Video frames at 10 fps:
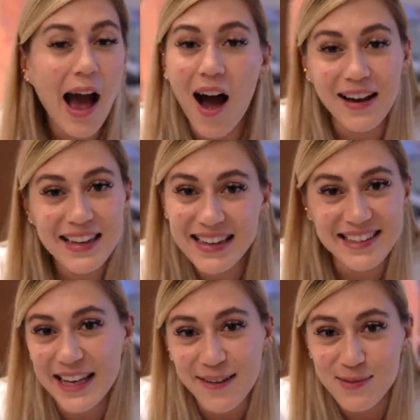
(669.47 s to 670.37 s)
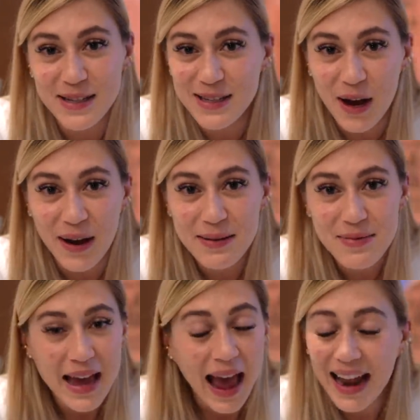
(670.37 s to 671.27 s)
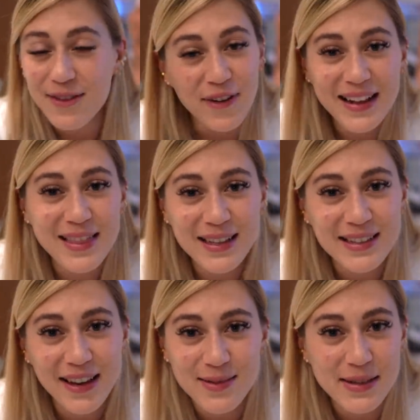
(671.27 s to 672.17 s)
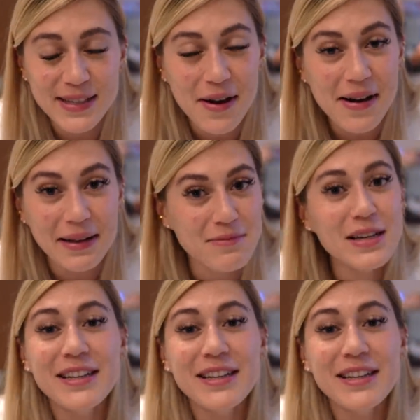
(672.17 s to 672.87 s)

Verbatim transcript: I, it saves me time. And if anything saves me time,